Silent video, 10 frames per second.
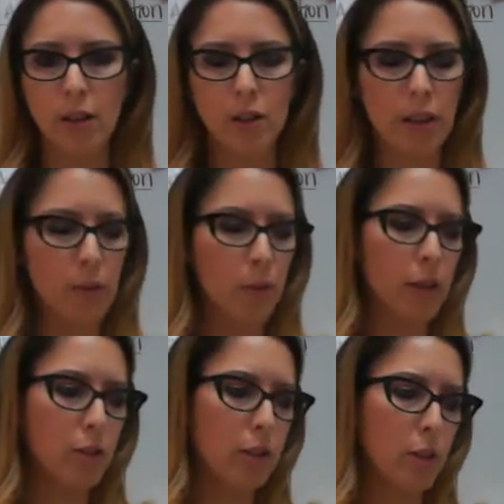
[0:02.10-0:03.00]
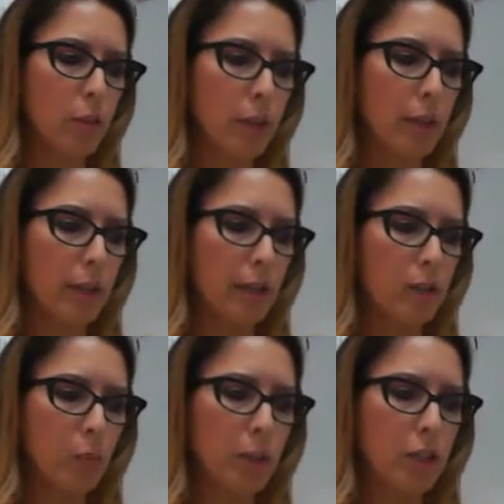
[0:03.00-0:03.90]
Okay, we are determining the
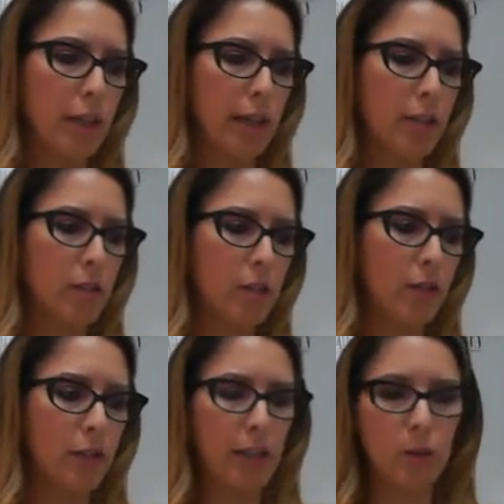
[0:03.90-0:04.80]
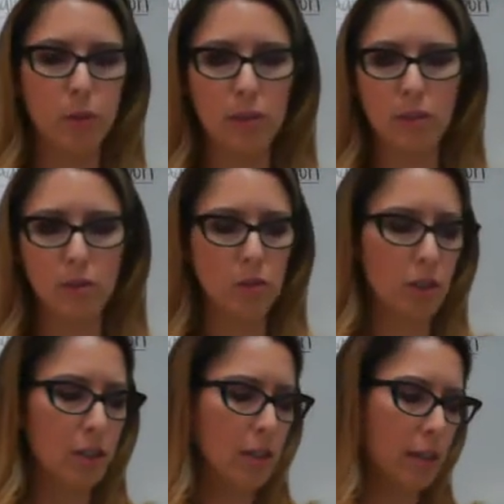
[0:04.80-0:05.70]
enthalpy change of an aqueous
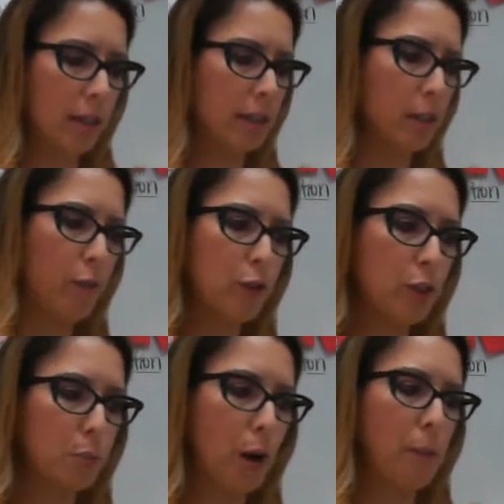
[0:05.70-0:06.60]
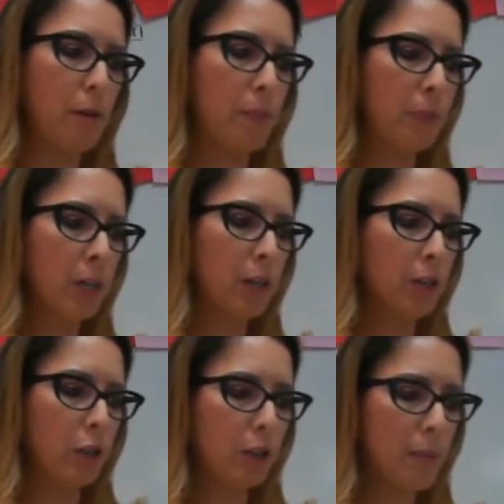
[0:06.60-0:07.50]
solution, and in the first problem,
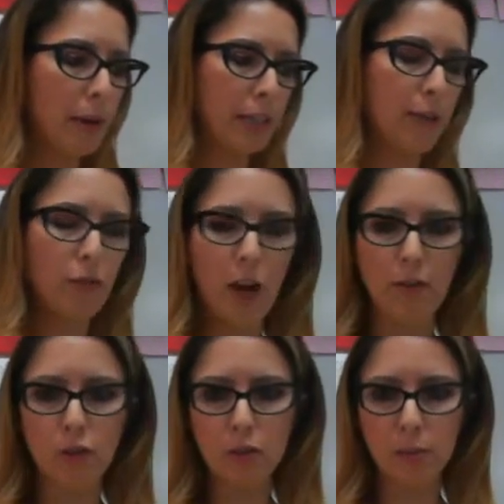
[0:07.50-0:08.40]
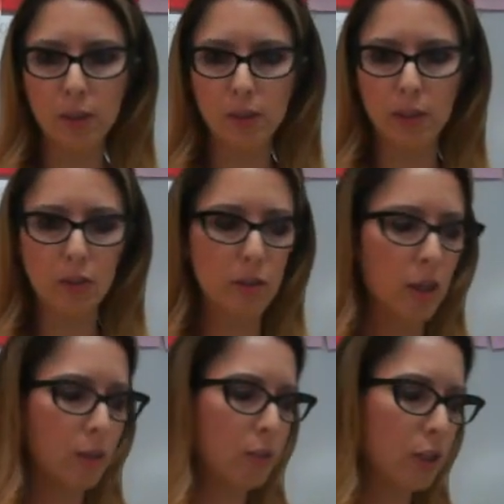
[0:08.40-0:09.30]
you're combining 500 milliliters
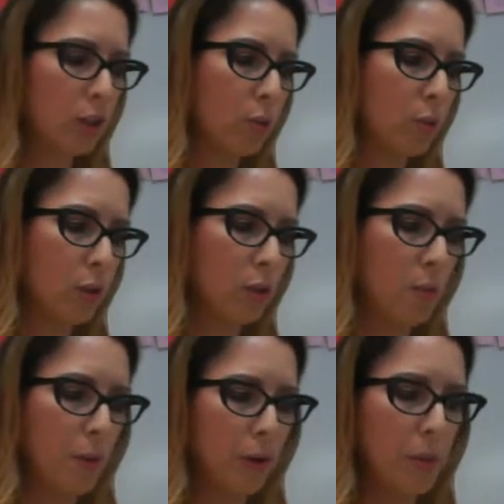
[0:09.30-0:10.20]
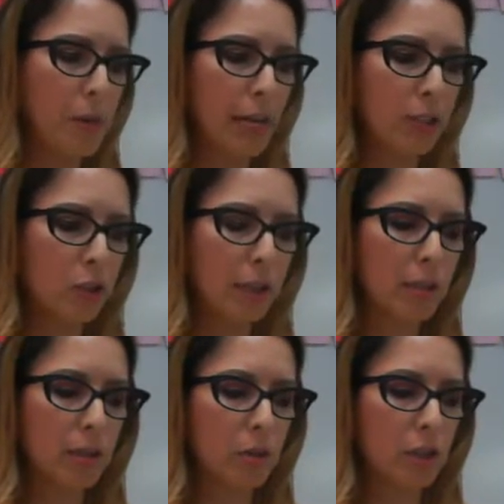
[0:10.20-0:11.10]
of 2 molar barium nitrate
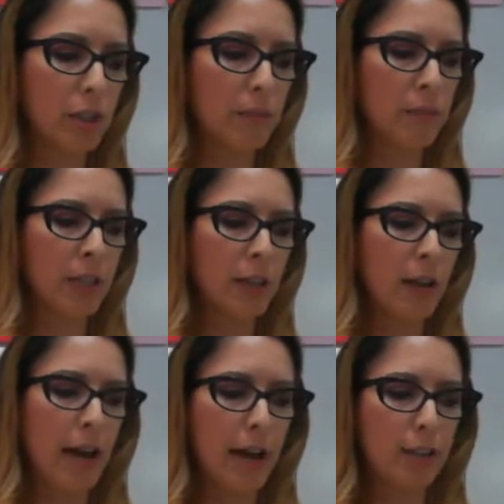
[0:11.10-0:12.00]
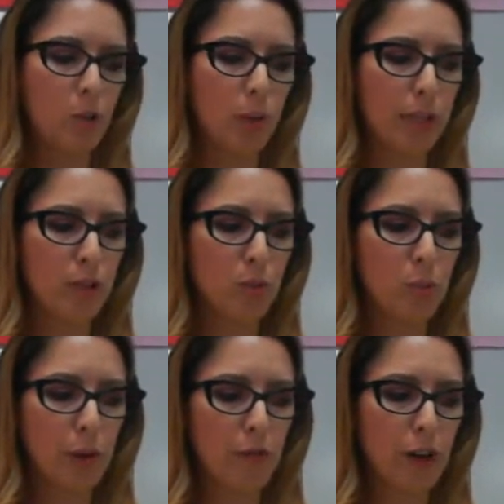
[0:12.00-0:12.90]
solution at
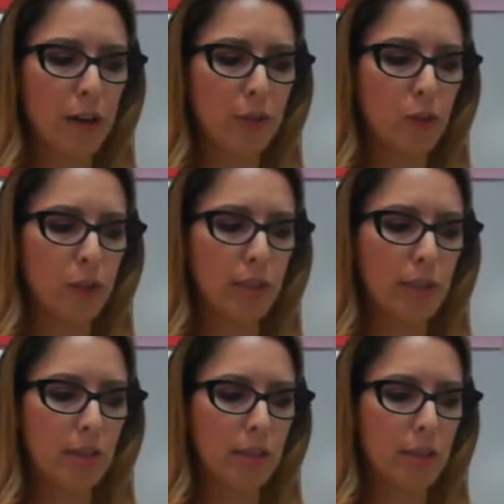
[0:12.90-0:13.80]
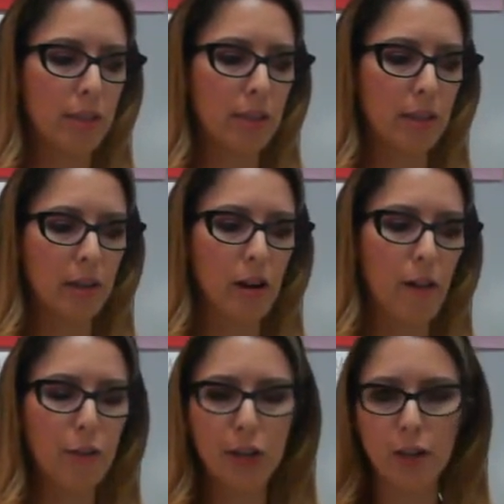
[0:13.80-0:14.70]
22.5 degrees Celsius in a
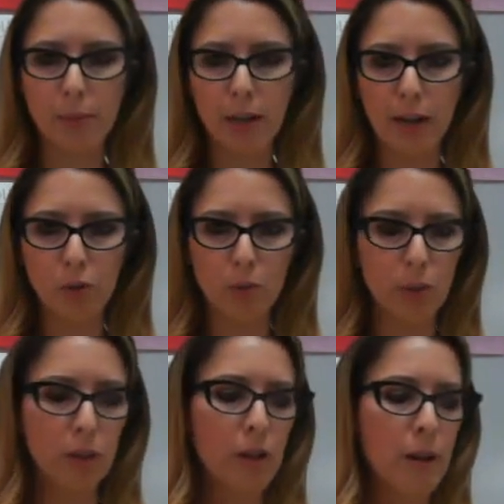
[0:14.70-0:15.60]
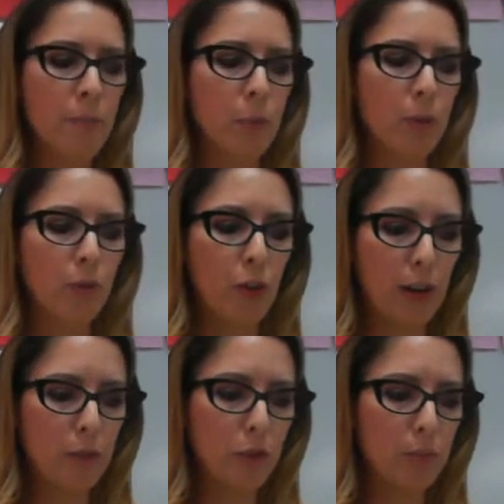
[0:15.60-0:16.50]
coffee cup calorimeter with
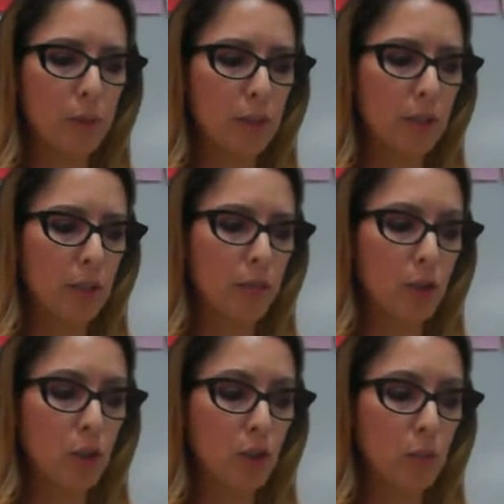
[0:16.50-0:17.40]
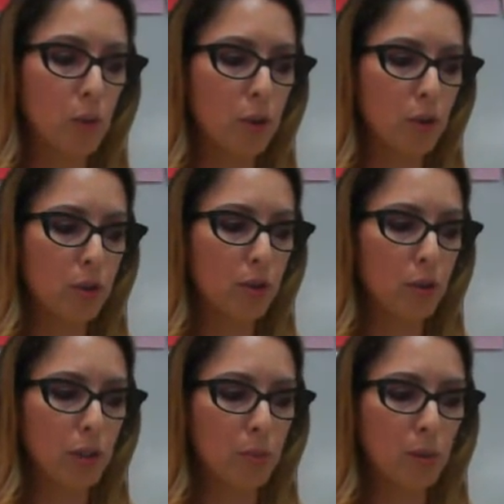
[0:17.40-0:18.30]
500 mils of 2 molar
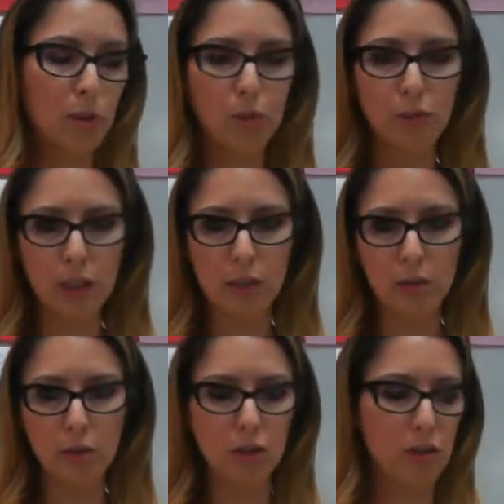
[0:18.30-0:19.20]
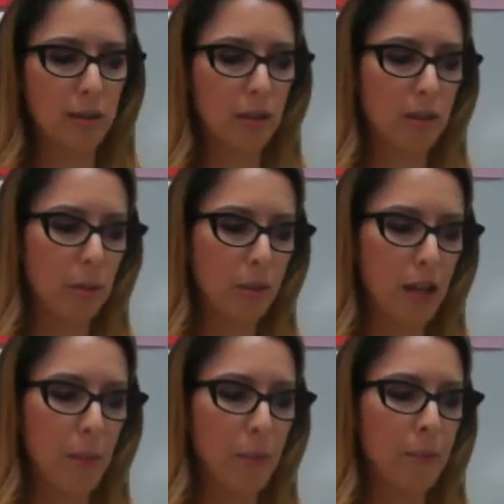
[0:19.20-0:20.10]
sodium sulfate solution at the same
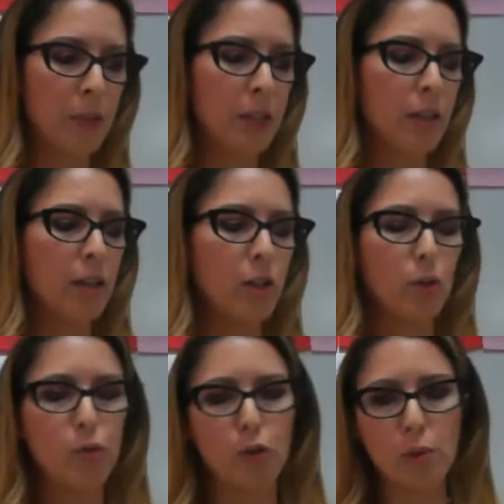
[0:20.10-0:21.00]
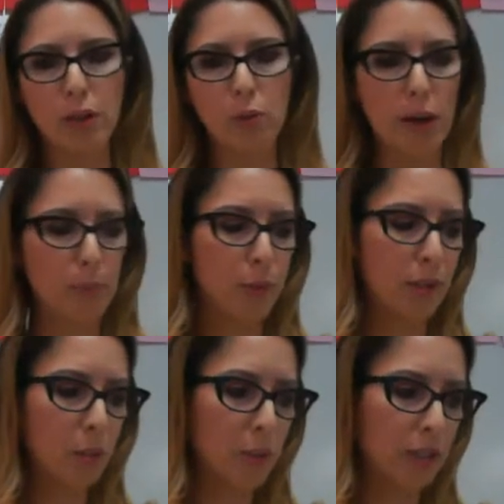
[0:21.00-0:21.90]
temp. You're forming a white
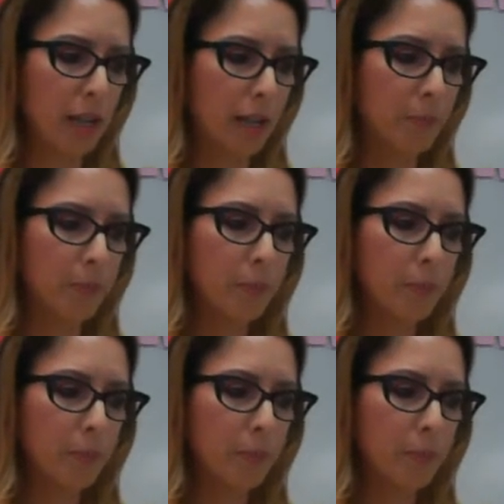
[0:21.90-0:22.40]
precipitate.